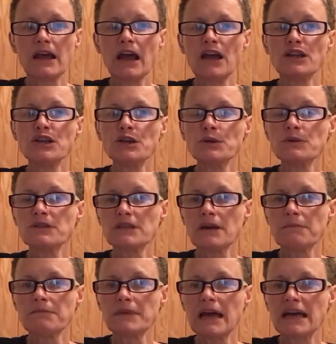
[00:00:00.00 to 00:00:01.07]
and use
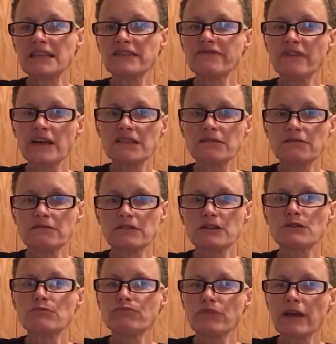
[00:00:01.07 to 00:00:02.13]
them as vessels
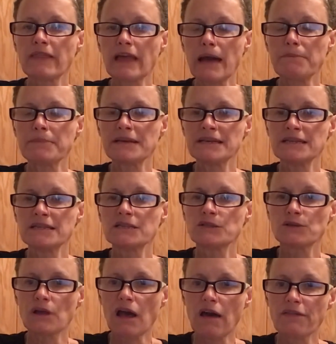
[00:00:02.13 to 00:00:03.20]
to bring that peace
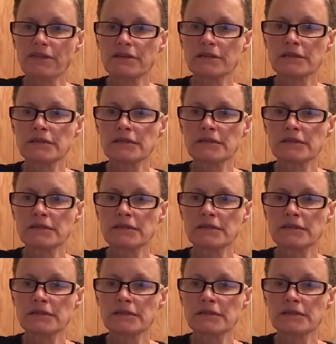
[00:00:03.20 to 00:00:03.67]
to others.